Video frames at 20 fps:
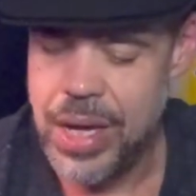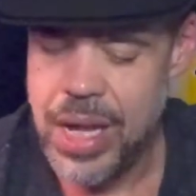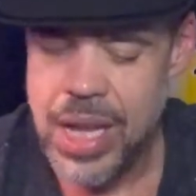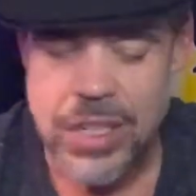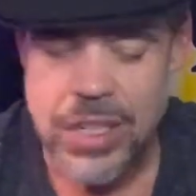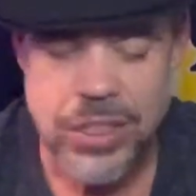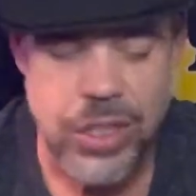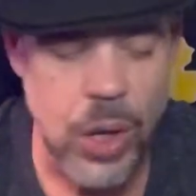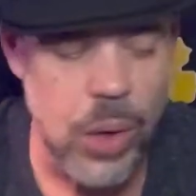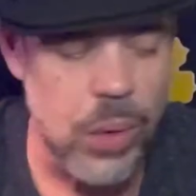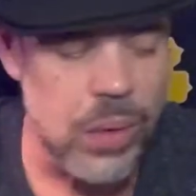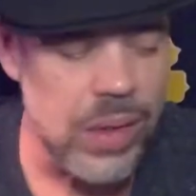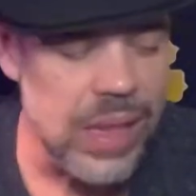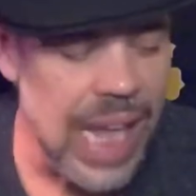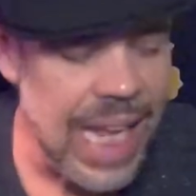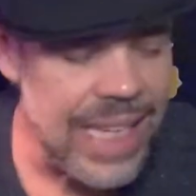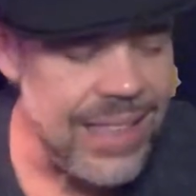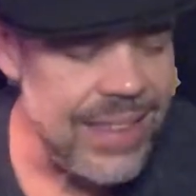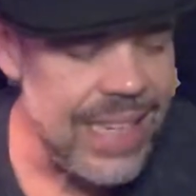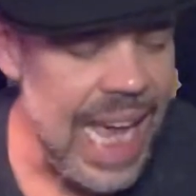So
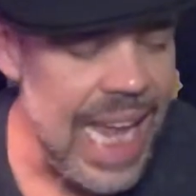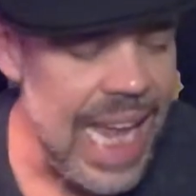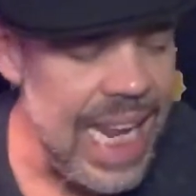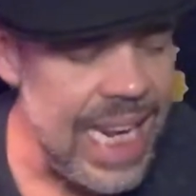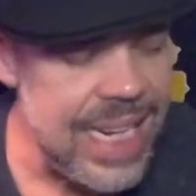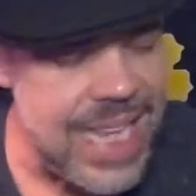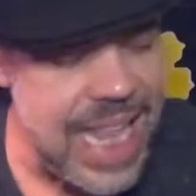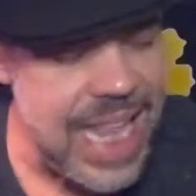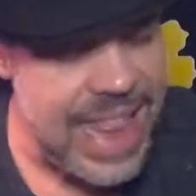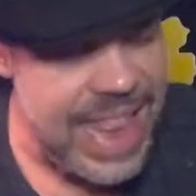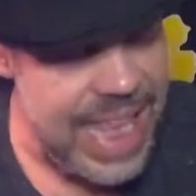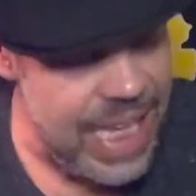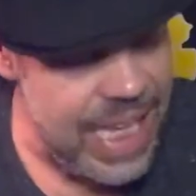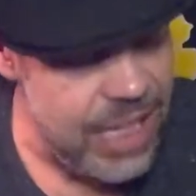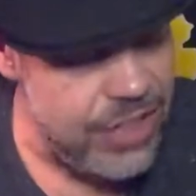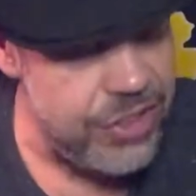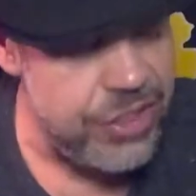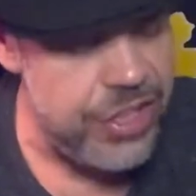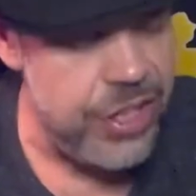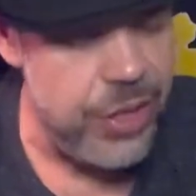let's get into
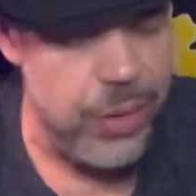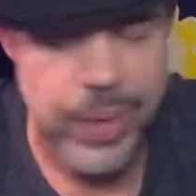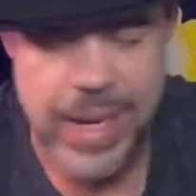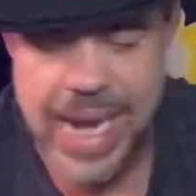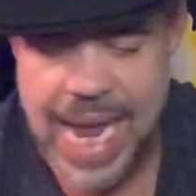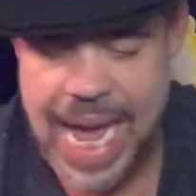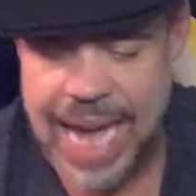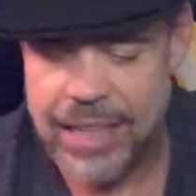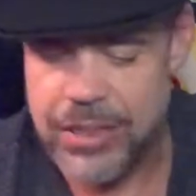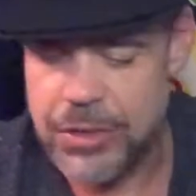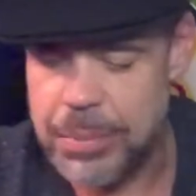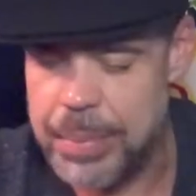these two next,